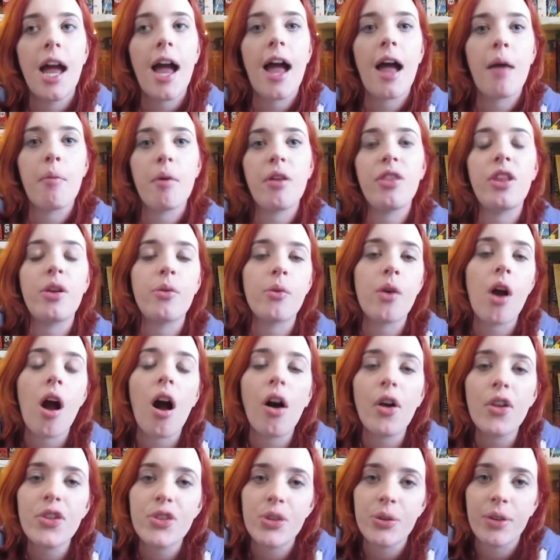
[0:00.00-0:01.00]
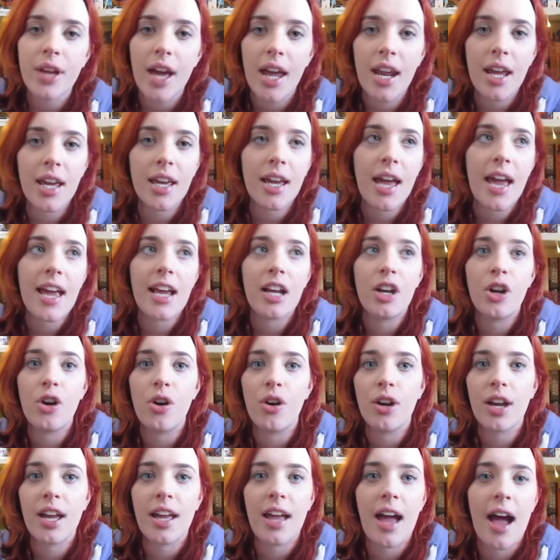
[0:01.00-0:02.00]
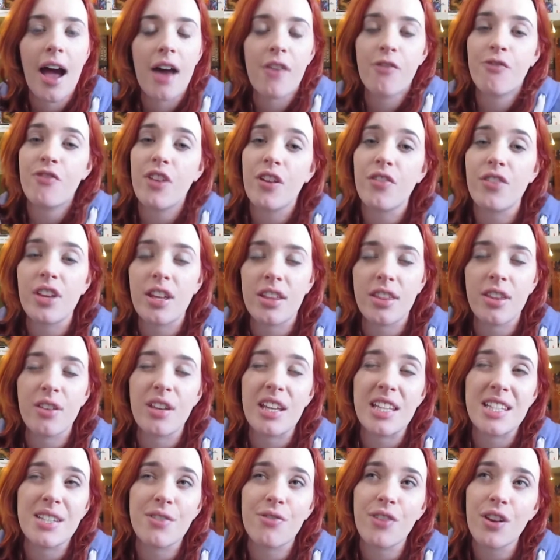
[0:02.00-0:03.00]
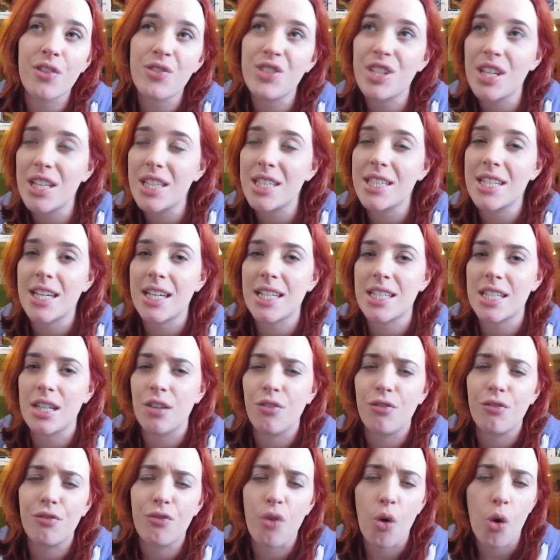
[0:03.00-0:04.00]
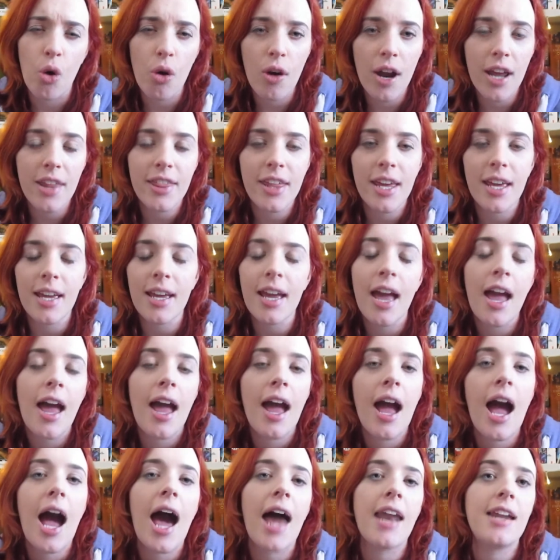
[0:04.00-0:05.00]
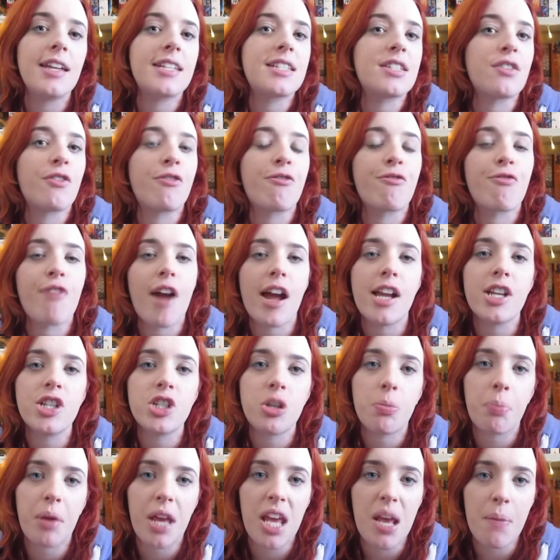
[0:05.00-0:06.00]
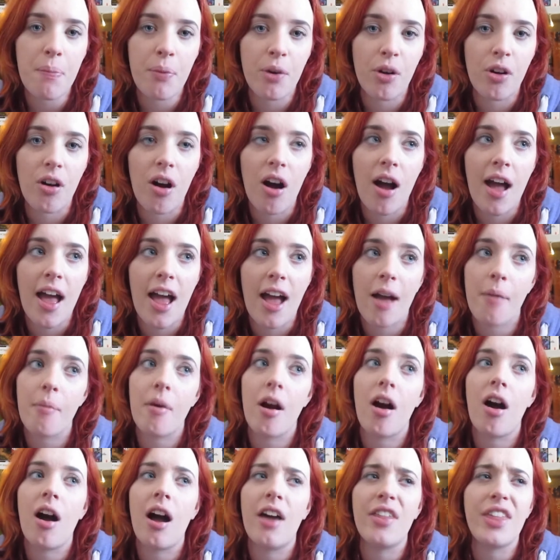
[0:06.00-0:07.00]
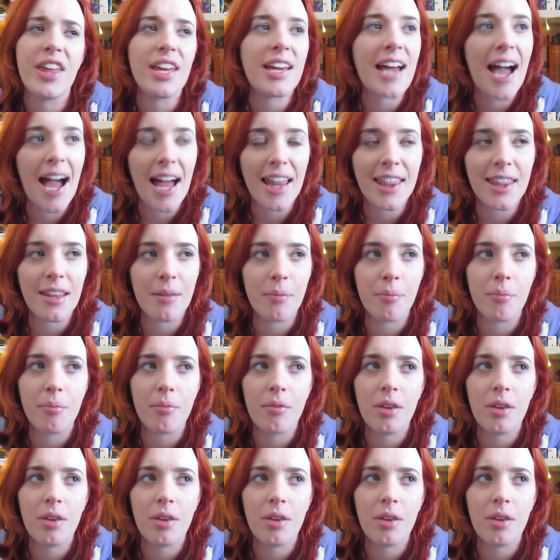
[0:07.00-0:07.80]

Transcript: Um, and then we're also getting a look at, it's 1564 I think, and it's the French people, um, I think at the,